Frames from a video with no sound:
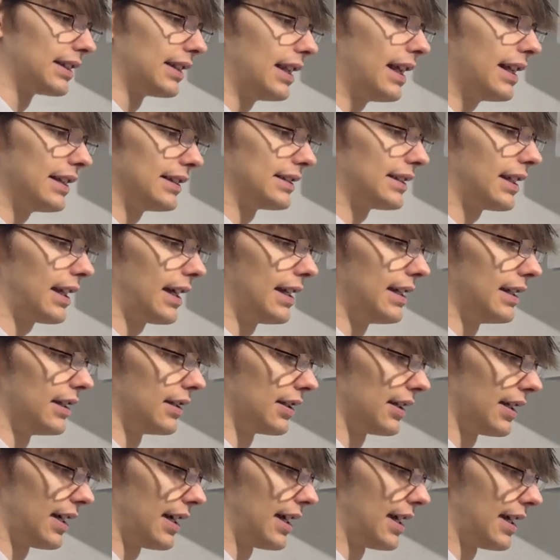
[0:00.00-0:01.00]
let's take
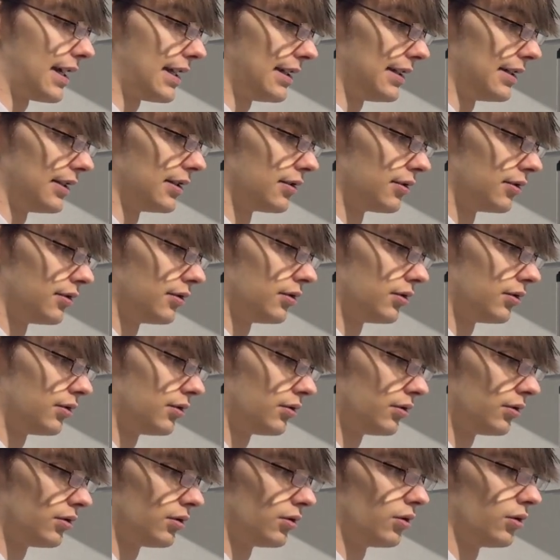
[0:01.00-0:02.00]
a
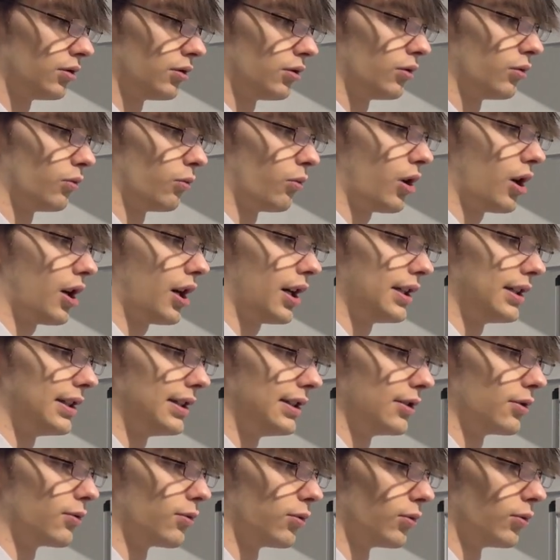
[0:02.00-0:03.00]
y
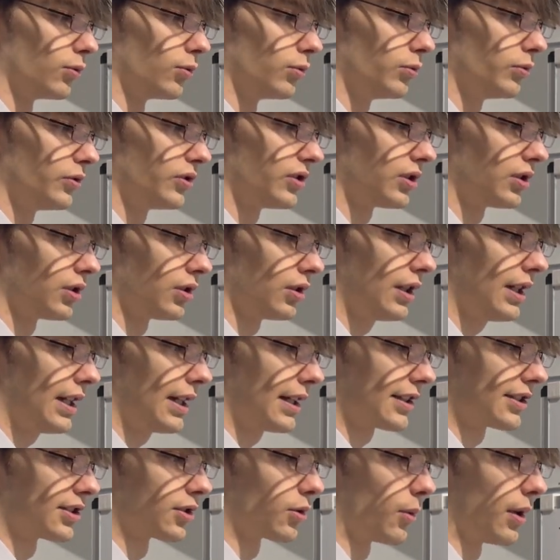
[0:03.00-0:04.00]
equals
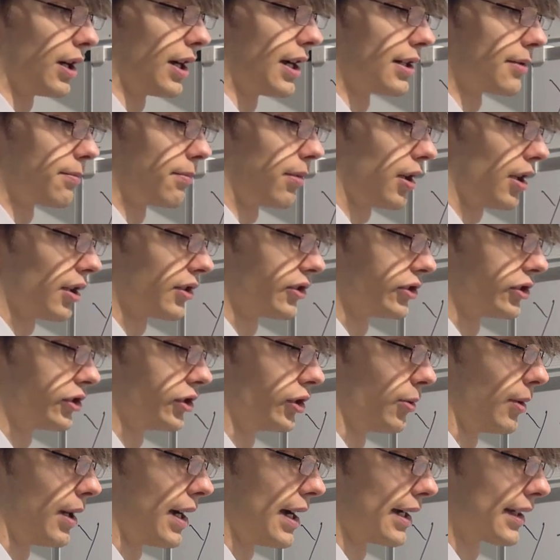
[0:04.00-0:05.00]
x squared plus
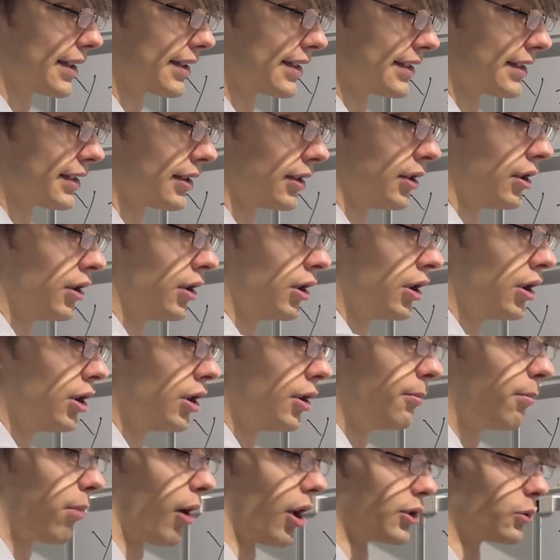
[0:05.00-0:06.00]
2x
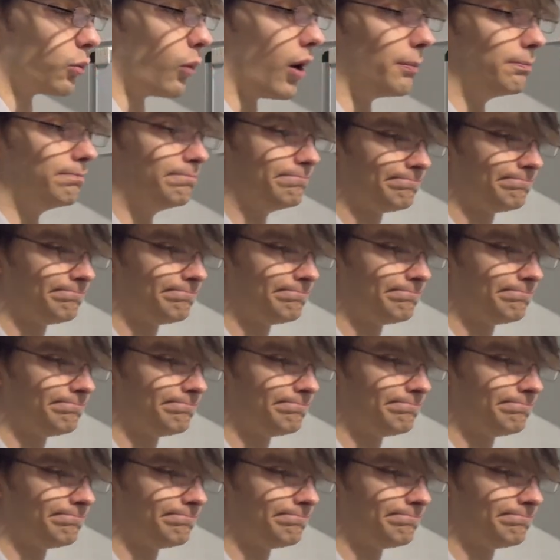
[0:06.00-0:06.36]
plus 1.